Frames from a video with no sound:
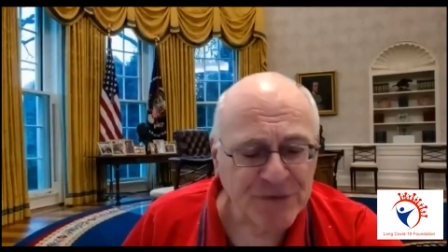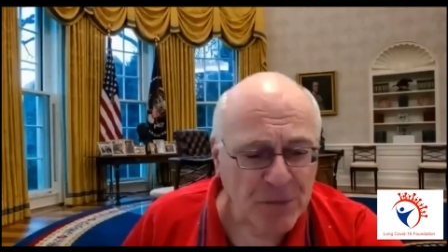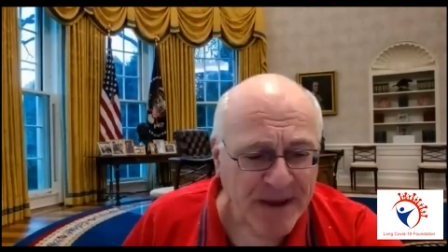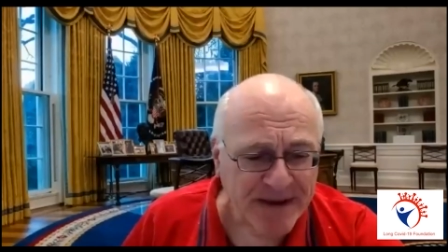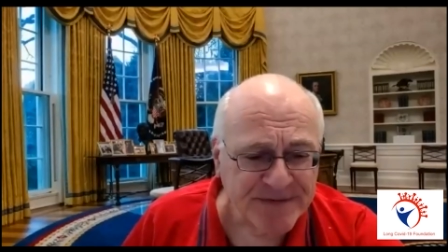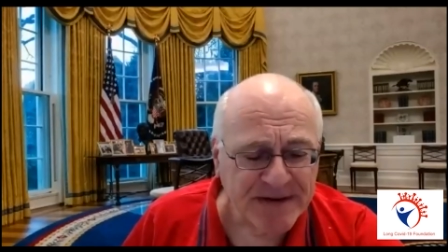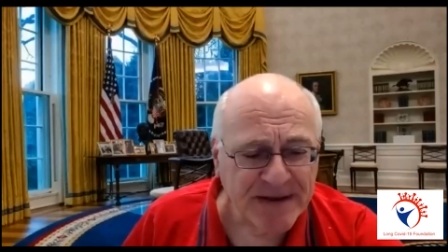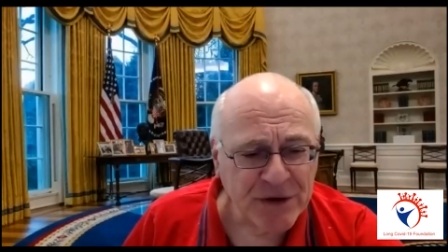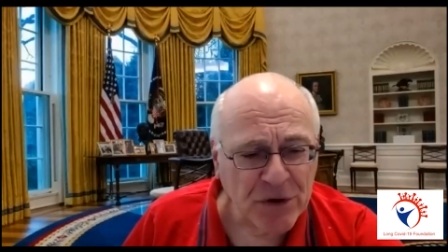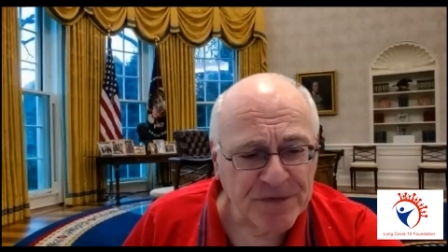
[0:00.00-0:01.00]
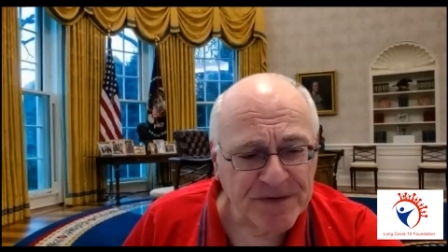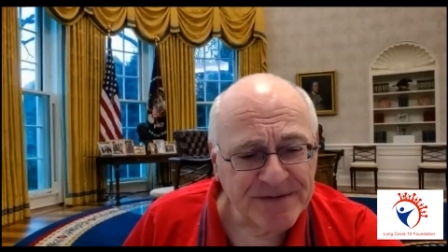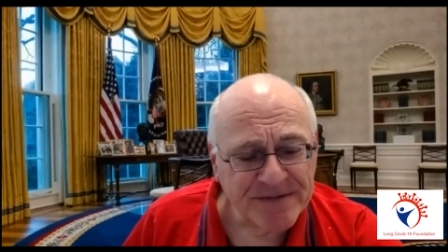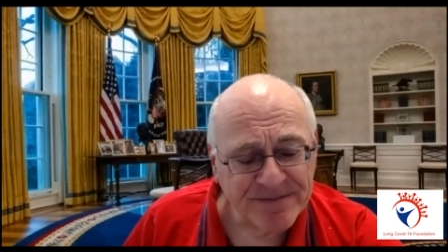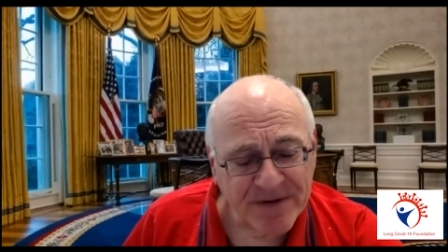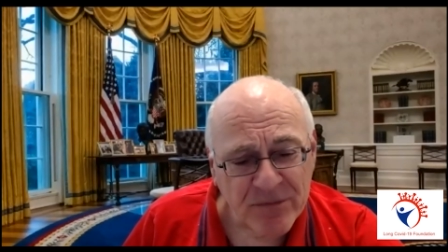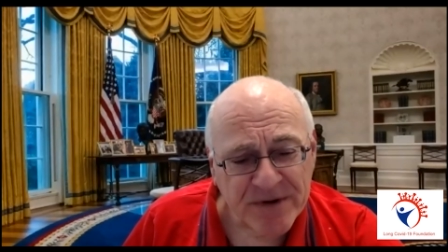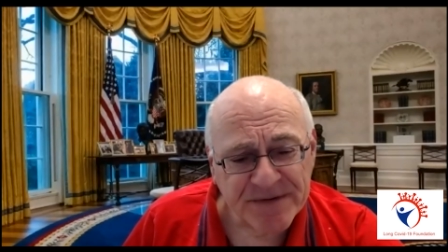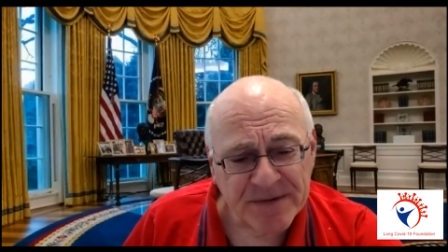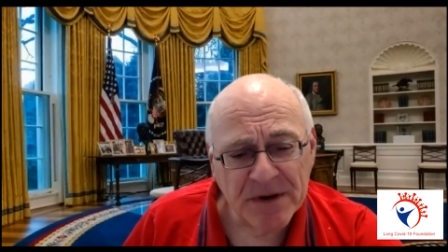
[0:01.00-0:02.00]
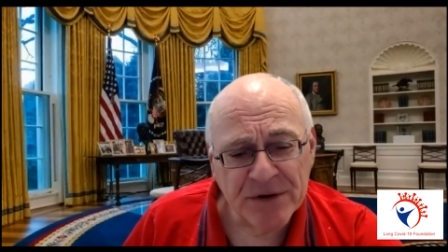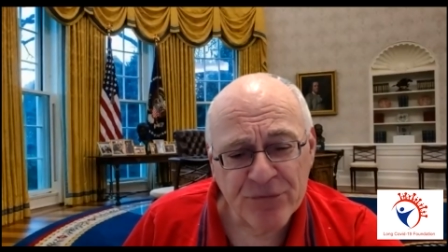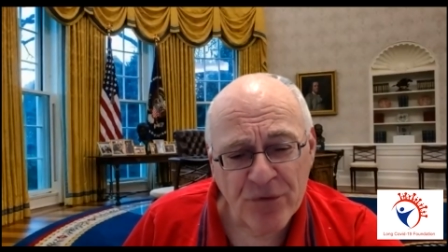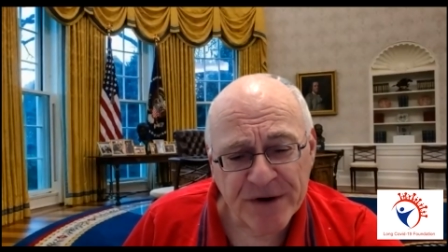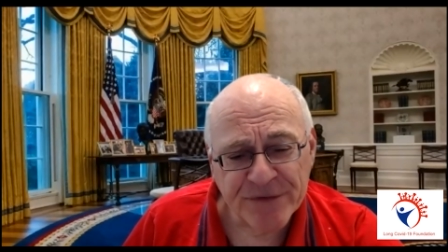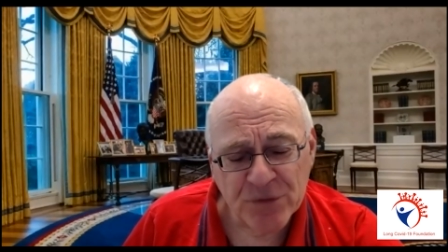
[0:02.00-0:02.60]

basically, you know, it's very similar drugs.